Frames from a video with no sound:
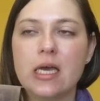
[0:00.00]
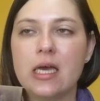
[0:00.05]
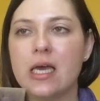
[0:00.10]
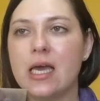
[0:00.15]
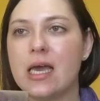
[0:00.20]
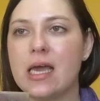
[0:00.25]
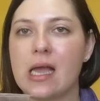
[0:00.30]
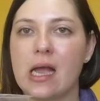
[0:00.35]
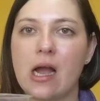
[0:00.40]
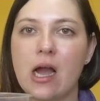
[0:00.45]

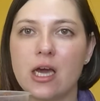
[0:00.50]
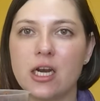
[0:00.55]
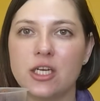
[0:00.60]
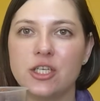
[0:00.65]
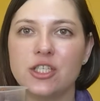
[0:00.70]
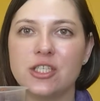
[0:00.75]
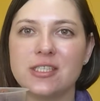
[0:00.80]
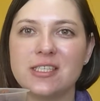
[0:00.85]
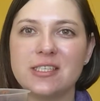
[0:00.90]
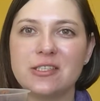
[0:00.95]

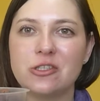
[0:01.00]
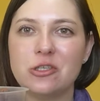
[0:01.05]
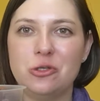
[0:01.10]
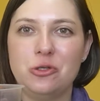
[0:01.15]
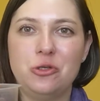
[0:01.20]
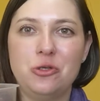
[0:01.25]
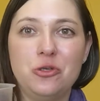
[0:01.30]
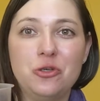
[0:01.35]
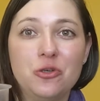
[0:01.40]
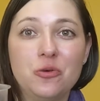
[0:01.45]
encourages it to
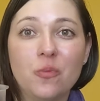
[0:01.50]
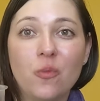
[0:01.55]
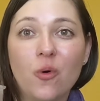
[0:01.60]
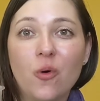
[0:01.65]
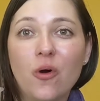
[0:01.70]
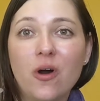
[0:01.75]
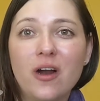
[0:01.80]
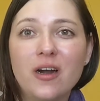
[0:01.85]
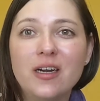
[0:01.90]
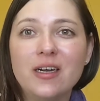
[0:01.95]
do
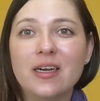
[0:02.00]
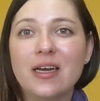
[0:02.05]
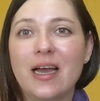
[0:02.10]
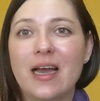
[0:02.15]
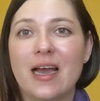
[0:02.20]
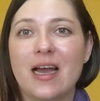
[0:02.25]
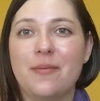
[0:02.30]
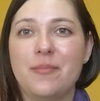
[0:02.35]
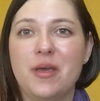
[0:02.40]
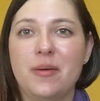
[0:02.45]
more,
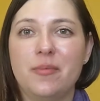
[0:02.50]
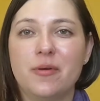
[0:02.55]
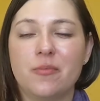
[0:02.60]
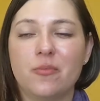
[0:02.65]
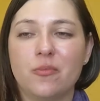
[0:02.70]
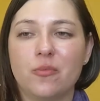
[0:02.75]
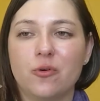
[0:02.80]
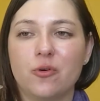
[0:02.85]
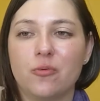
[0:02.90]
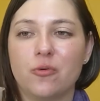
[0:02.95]
maybe
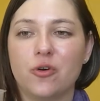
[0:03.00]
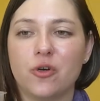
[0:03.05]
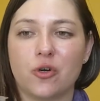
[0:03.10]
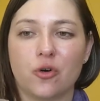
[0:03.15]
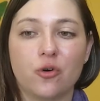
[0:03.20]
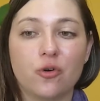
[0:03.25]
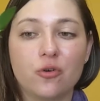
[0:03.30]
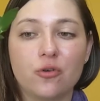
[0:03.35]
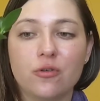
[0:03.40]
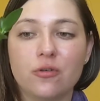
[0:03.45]

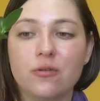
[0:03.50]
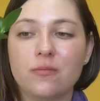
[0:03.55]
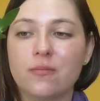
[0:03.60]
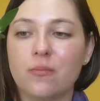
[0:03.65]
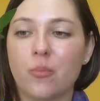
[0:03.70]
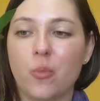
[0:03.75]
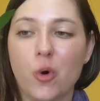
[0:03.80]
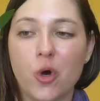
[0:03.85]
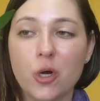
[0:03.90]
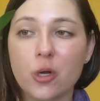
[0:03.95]
grow
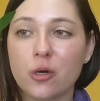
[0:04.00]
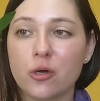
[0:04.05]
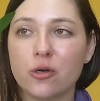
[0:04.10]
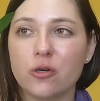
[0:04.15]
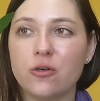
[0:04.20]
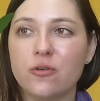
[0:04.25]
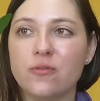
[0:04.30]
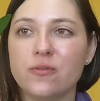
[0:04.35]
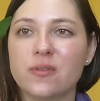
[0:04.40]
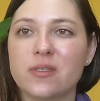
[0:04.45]
more
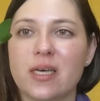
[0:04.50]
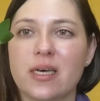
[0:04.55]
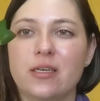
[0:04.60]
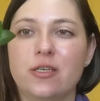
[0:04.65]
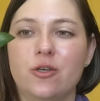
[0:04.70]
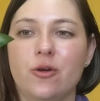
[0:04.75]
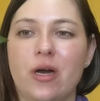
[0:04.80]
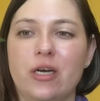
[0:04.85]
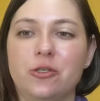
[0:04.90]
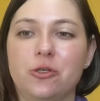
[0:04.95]
growths. You
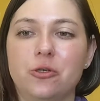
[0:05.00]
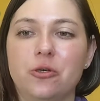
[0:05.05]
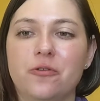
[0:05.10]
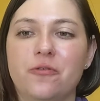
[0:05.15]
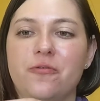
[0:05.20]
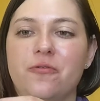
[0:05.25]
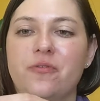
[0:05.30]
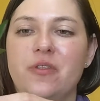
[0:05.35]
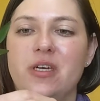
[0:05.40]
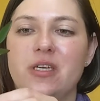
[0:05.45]
know, I don't know
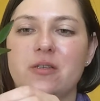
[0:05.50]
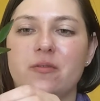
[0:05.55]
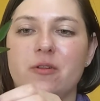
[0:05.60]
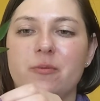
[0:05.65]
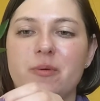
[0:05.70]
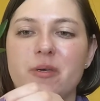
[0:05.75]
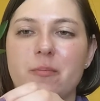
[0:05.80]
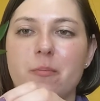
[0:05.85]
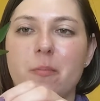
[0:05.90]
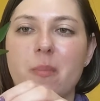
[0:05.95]
if there will
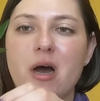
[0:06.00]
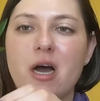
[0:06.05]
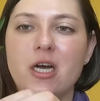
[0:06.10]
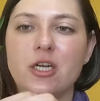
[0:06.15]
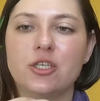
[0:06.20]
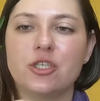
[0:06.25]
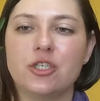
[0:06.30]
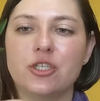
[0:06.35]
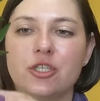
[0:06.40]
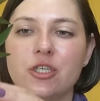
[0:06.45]
be
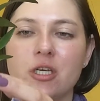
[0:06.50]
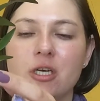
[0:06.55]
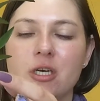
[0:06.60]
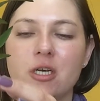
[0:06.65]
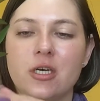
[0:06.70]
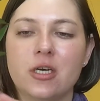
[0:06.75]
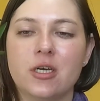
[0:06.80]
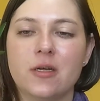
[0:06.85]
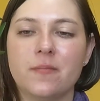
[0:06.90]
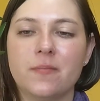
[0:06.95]
much
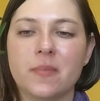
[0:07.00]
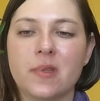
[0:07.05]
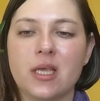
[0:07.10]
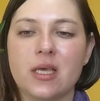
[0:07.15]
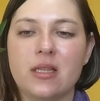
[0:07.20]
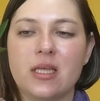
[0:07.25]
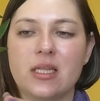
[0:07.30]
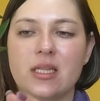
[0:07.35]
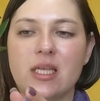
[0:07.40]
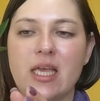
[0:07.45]

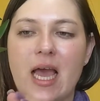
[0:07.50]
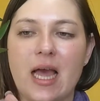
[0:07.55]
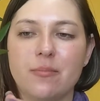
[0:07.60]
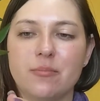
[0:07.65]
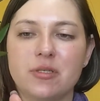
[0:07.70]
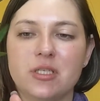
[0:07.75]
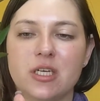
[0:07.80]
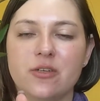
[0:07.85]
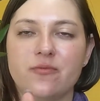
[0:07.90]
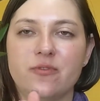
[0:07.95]
that can
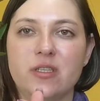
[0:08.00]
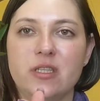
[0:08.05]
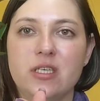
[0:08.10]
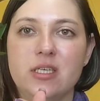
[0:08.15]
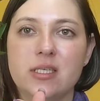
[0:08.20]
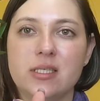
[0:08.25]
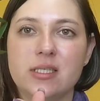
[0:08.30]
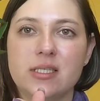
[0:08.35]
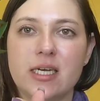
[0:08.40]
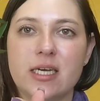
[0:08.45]
be done with
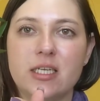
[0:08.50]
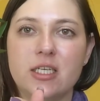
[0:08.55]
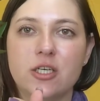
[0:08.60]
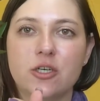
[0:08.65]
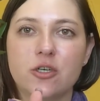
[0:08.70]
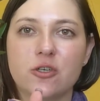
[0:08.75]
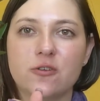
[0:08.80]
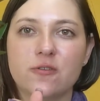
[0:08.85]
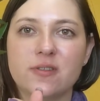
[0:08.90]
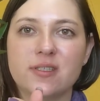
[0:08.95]
these tiny
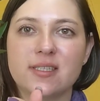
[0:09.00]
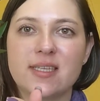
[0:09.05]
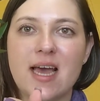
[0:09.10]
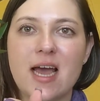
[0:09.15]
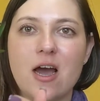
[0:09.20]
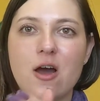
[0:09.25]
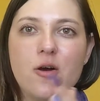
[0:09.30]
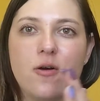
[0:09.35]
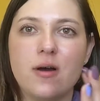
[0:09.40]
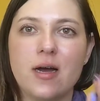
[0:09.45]
growths
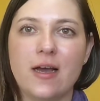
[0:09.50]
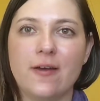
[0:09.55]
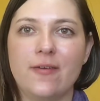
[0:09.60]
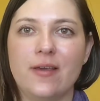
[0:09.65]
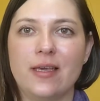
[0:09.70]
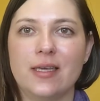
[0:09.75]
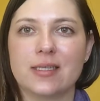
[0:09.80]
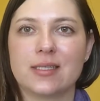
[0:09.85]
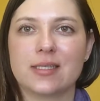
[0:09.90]
now. I think it's